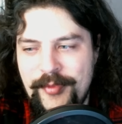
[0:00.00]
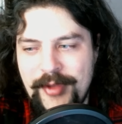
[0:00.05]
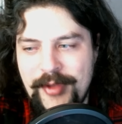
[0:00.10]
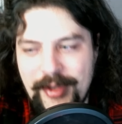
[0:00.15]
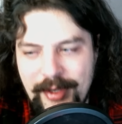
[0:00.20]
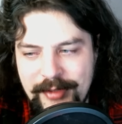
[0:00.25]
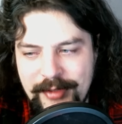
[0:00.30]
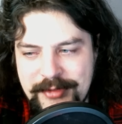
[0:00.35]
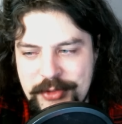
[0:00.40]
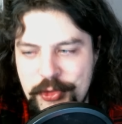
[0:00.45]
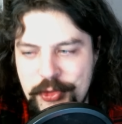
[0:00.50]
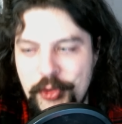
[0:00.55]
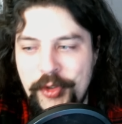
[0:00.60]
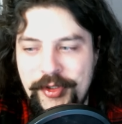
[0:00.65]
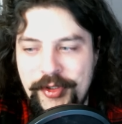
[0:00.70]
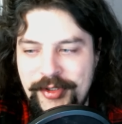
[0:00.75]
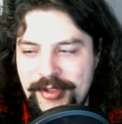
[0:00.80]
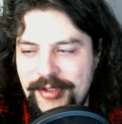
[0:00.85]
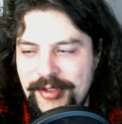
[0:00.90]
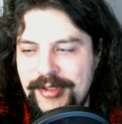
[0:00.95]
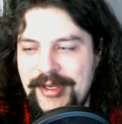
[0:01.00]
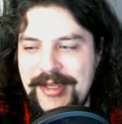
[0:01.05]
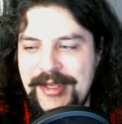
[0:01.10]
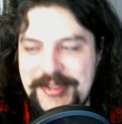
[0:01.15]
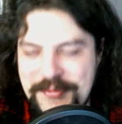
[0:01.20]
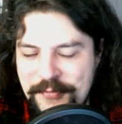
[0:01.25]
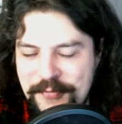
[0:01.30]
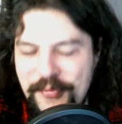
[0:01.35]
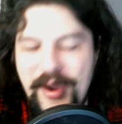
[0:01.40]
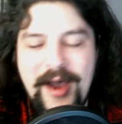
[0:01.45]
It's good. It's
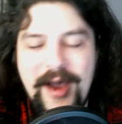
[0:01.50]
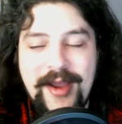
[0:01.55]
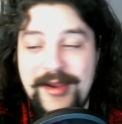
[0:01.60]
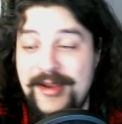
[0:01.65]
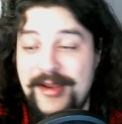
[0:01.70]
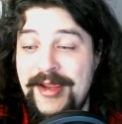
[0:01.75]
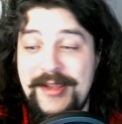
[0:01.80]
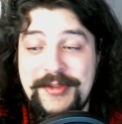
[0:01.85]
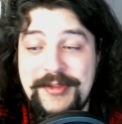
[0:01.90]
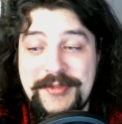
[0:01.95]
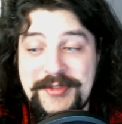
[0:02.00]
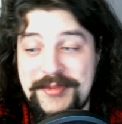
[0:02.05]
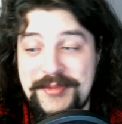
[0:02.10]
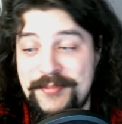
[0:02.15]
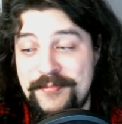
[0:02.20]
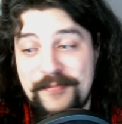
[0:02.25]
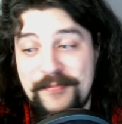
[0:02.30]
fine. It's